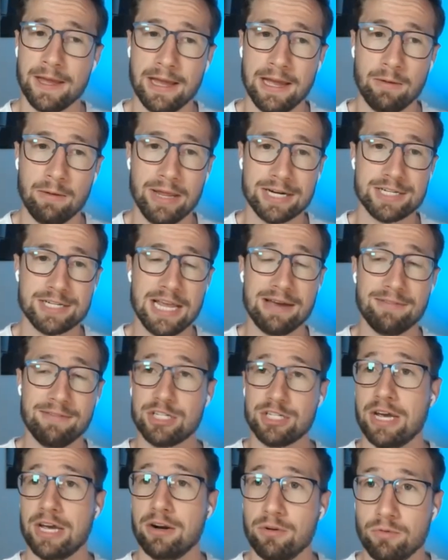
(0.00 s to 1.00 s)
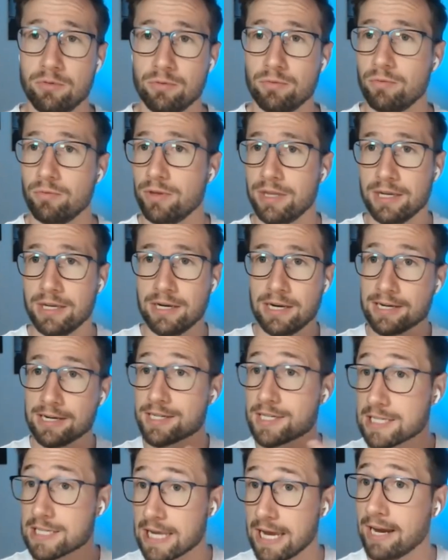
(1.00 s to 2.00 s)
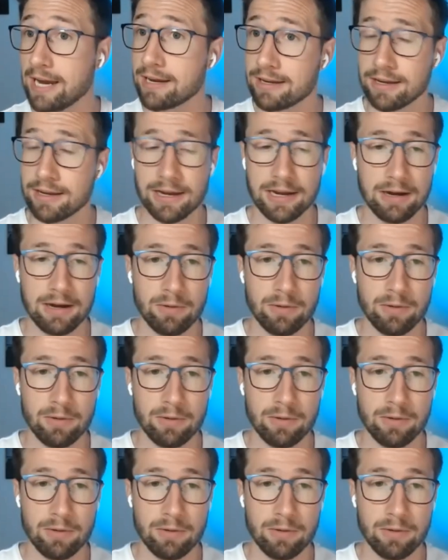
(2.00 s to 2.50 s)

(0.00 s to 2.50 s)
we actually have a channel within our Slack uh,